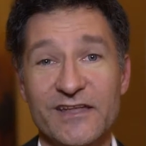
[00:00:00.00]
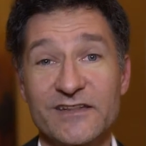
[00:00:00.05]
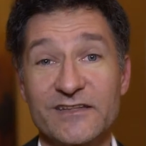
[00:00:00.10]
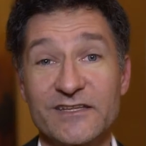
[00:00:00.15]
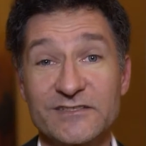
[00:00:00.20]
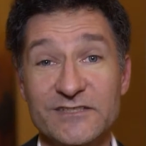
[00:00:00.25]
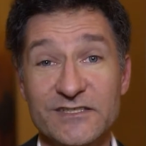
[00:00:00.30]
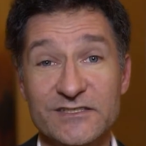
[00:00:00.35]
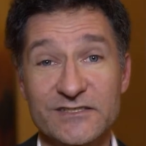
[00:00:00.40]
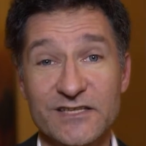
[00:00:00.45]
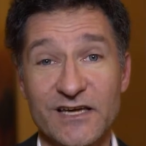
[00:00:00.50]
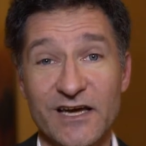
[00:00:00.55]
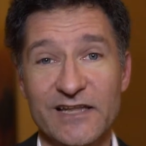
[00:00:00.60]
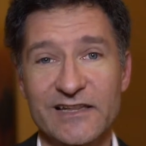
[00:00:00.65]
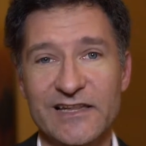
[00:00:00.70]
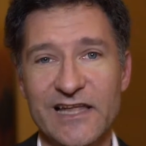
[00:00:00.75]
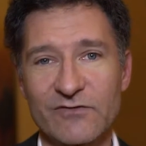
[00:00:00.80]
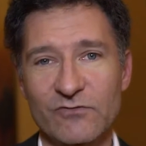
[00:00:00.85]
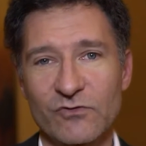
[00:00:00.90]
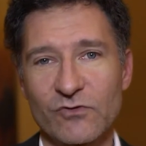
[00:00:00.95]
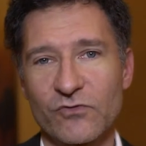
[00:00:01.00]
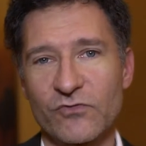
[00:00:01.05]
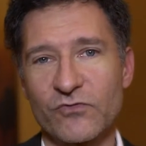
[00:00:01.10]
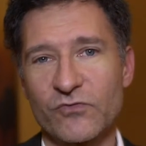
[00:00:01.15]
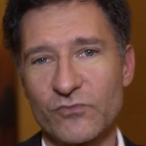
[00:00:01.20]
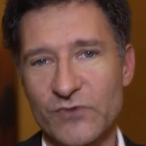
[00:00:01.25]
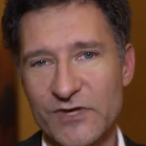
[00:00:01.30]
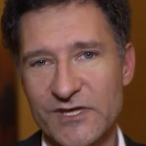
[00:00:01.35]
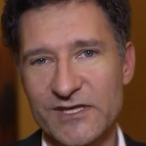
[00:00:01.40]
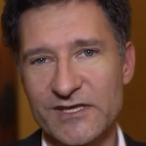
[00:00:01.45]
This is a level
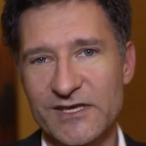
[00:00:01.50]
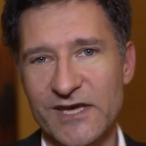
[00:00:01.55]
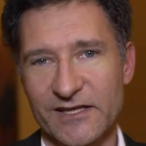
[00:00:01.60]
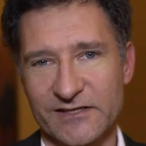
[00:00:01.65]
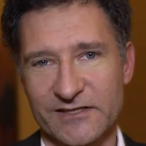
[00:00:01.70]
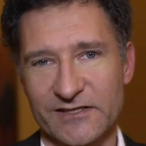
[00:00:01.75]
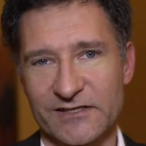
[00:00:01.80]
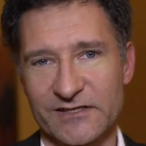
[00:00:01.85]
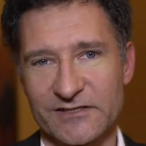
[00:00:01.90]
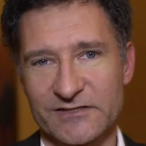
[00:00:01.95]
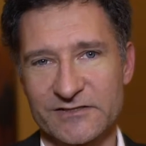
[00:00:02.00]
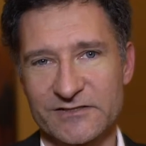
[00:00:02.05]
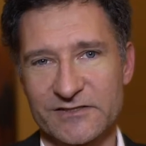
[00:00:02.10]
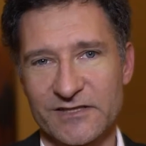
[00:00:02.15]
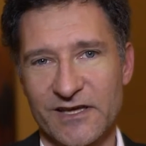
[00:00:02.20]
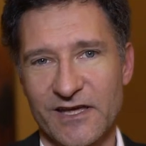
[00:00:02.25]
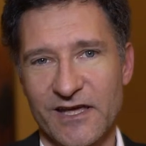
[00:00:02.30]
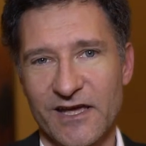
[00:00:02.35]
three catalyst.